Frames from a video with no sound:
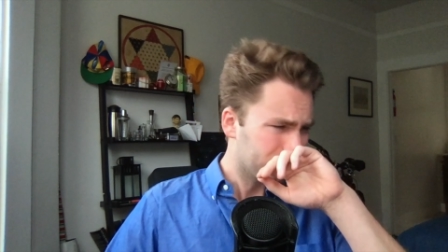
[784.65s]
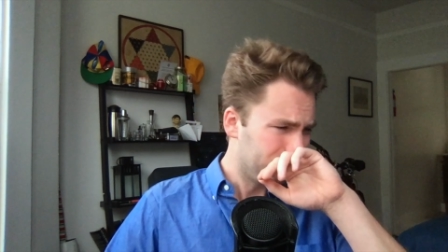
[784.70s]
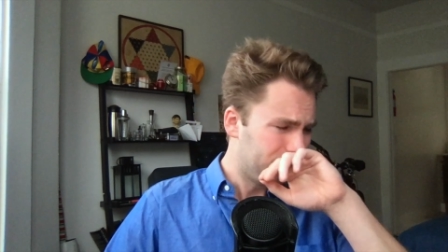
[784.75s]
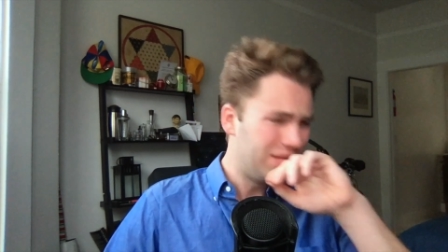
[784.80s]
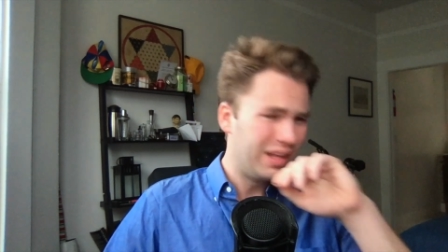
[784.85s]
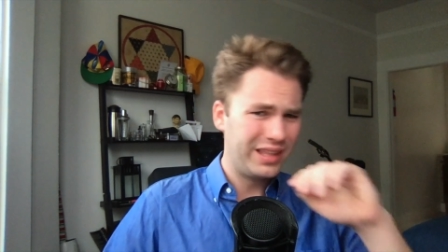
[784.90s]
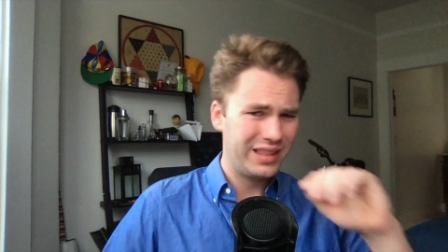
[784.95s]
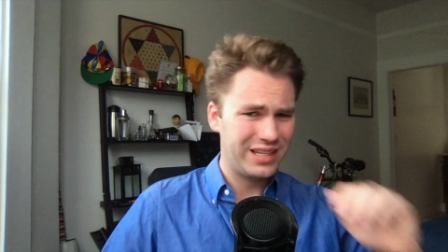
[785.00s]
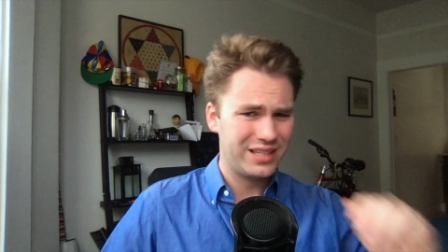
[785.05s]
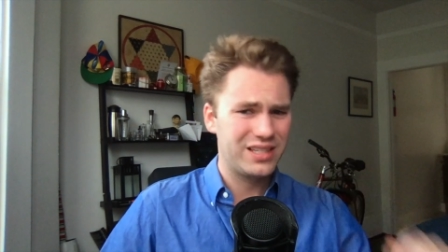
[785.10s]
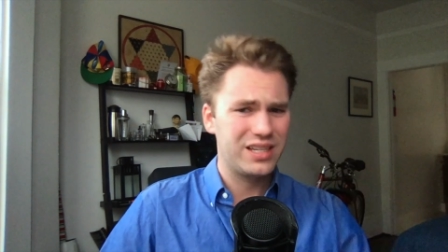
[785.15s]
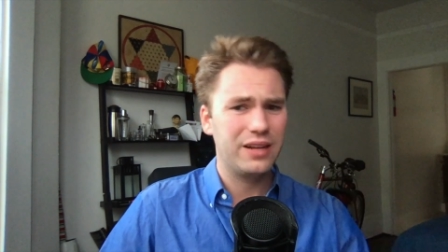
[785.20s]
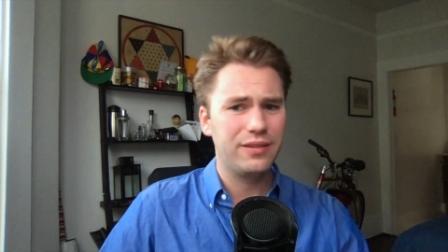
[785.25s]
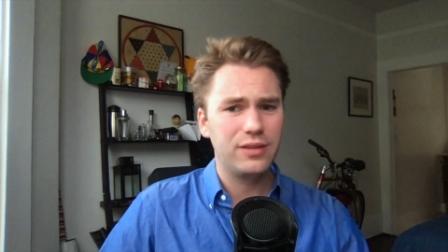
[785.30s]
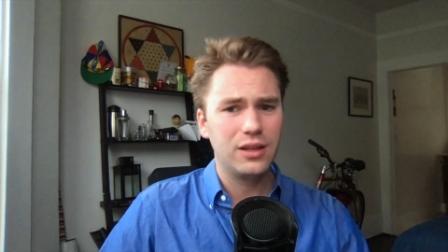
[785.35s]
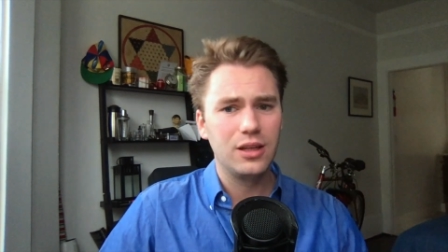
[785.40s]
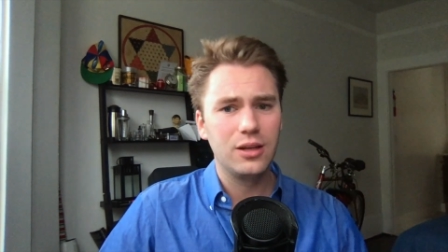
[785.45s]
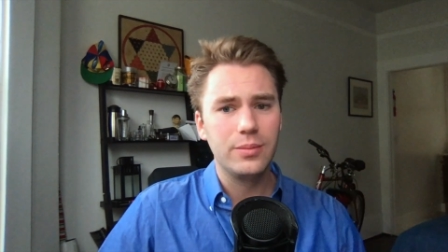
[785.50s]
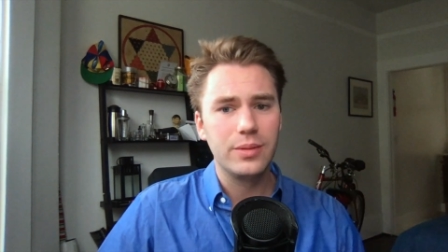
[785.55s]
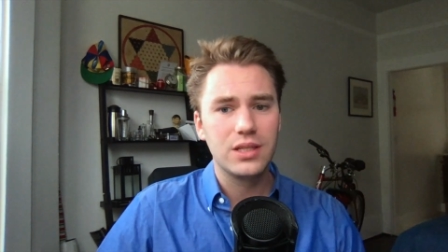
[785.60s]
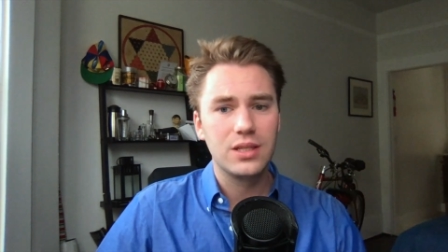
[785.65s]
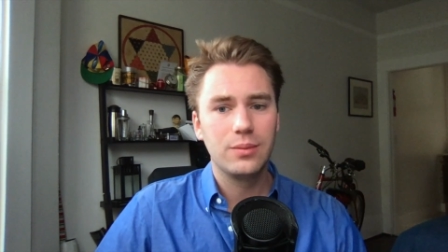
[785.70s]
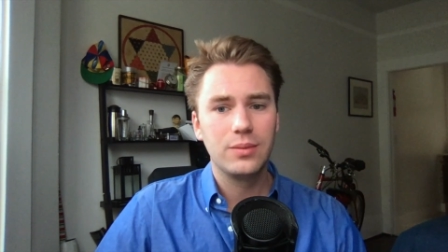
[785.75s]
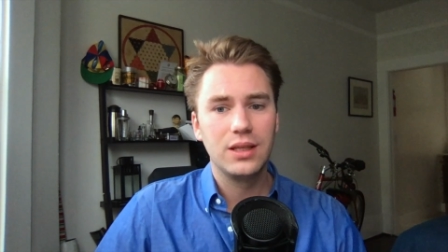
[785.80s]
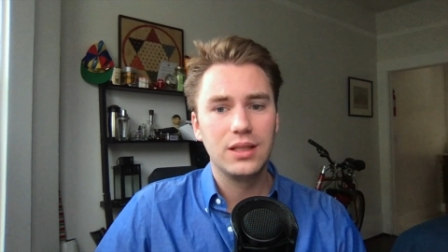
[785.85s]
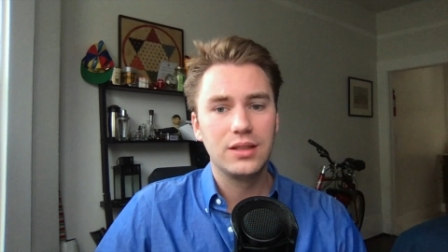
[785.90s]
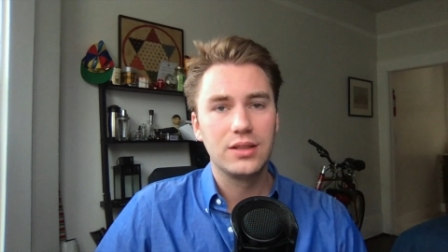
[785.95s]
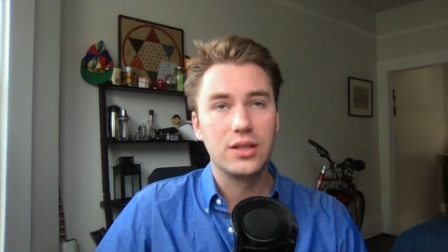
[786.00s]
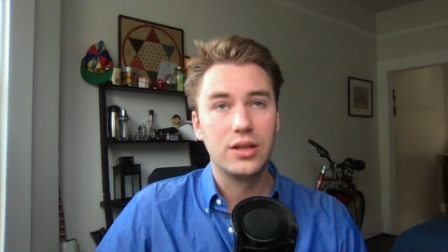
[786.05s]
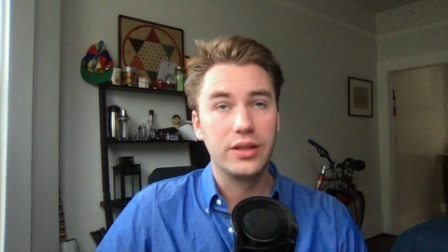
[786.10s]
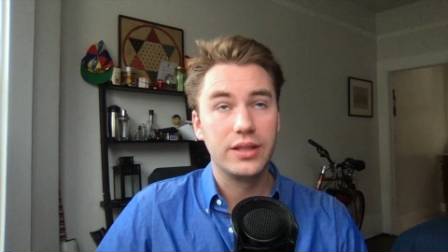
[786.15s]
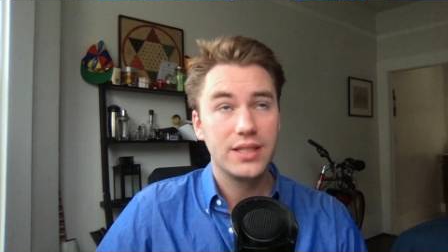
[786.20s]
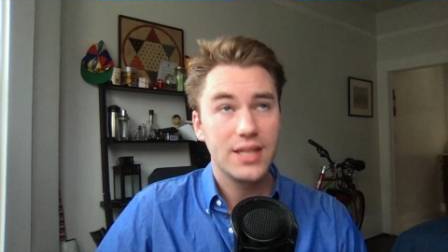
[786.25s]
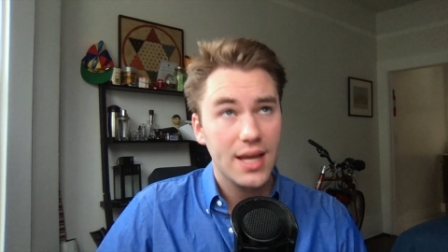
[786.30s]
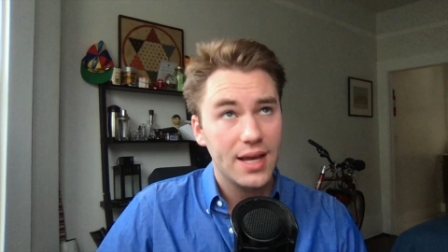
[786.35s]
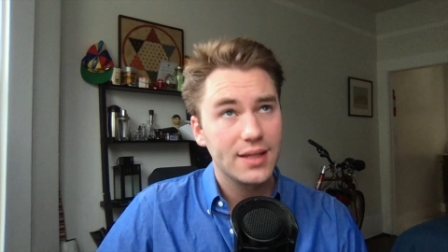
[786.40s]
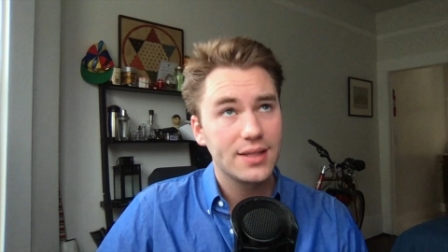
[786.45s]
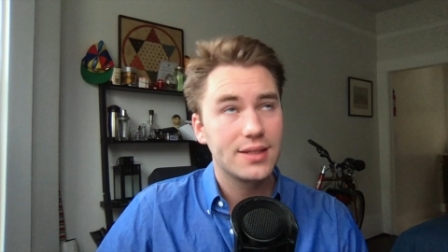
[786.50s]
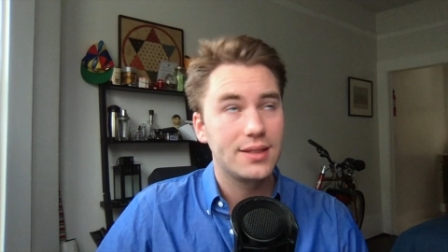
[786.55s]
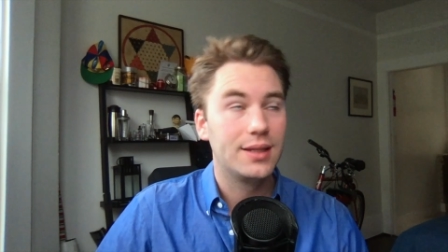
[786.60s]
And that's definitely going to be something that's on the test,